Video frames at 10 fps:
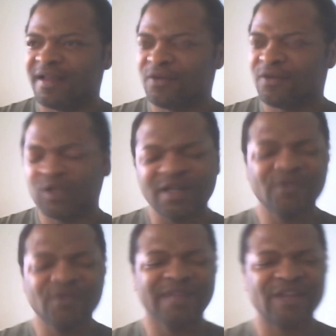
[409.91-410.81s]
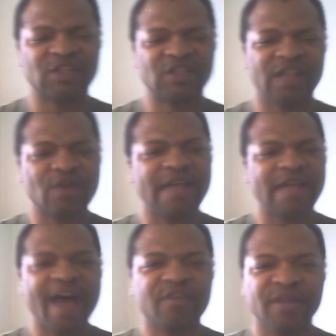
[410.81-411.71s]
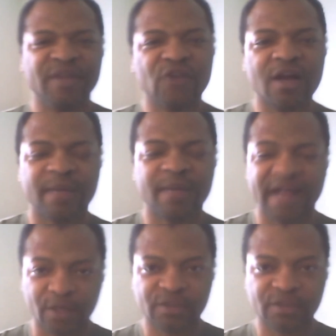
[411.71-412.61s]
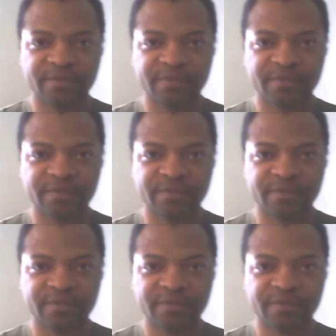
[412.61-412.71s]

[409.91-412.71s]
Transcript: Well, you don't necessarily have to be drunk, but it helps.